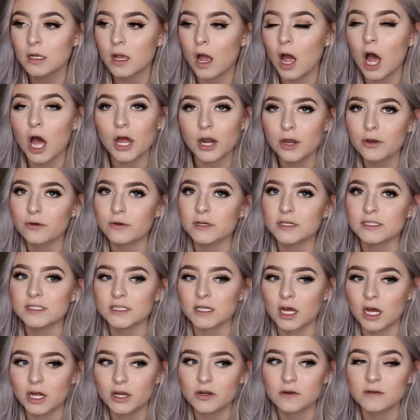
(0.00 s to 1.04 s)
hundreds and
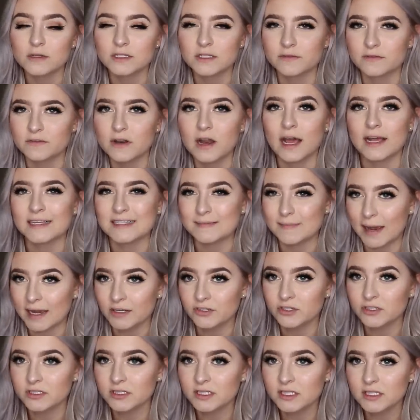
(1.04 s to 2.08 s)
hundreds of nice
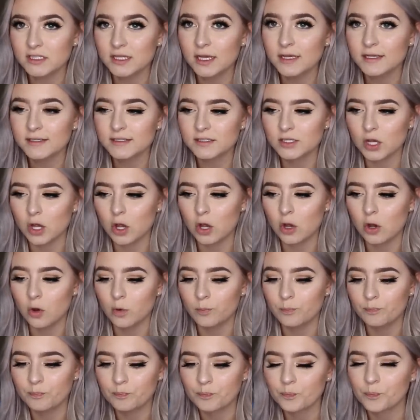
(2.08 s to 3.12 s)
mattresses.
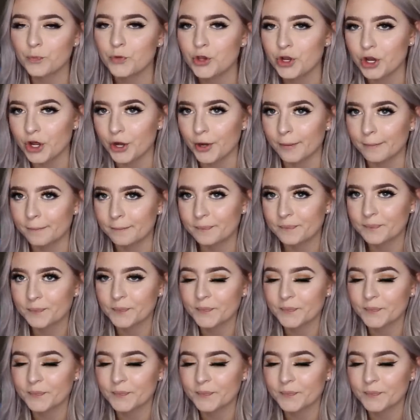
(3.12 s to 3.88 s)
So, you know,